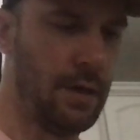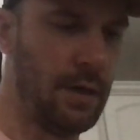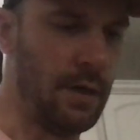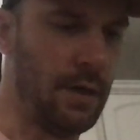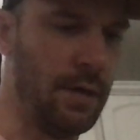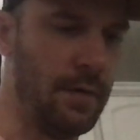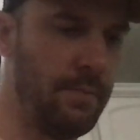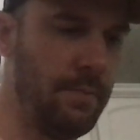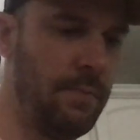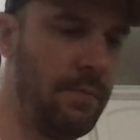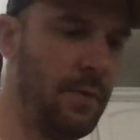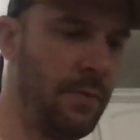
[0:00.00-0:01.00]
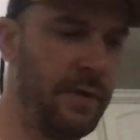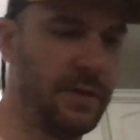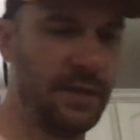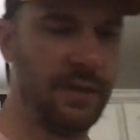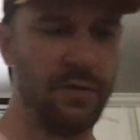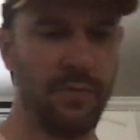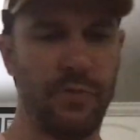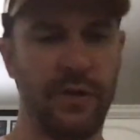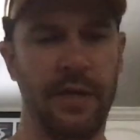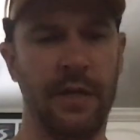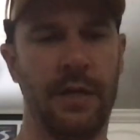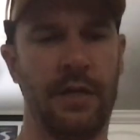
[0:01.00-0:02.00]
Um, the rest of these look pretty
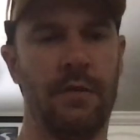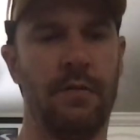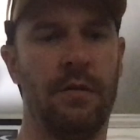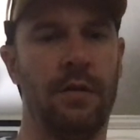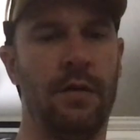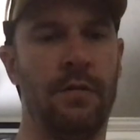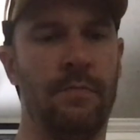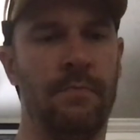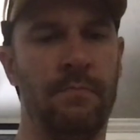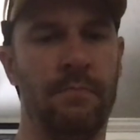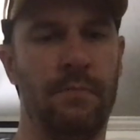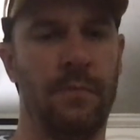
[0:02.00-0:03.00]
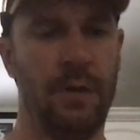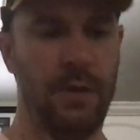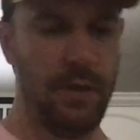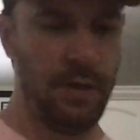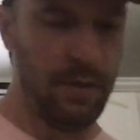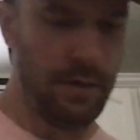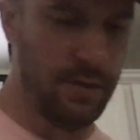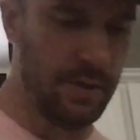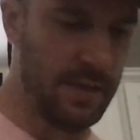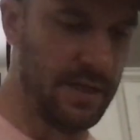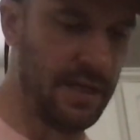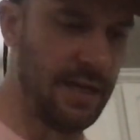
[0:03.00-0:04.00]
good. Um,
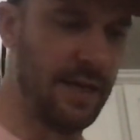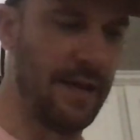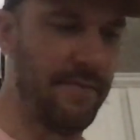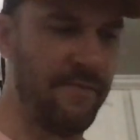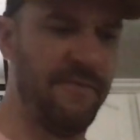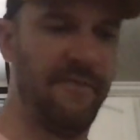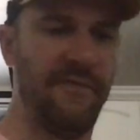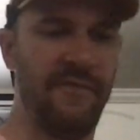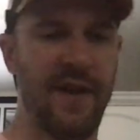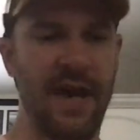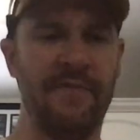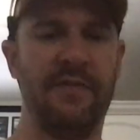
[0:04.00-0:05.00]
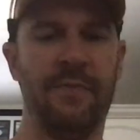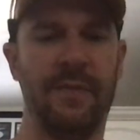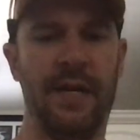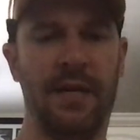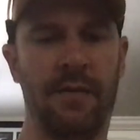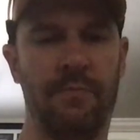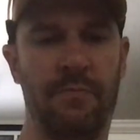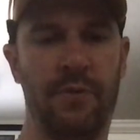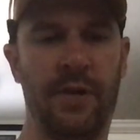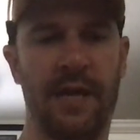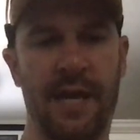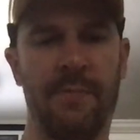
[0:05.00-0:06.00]
so I'd say I got five in a minute. I'm
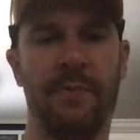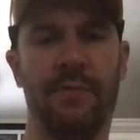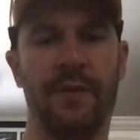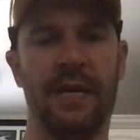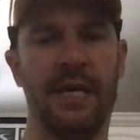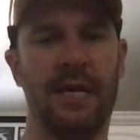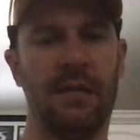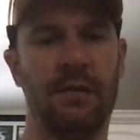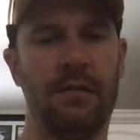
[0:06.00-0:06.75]
pretty happy with that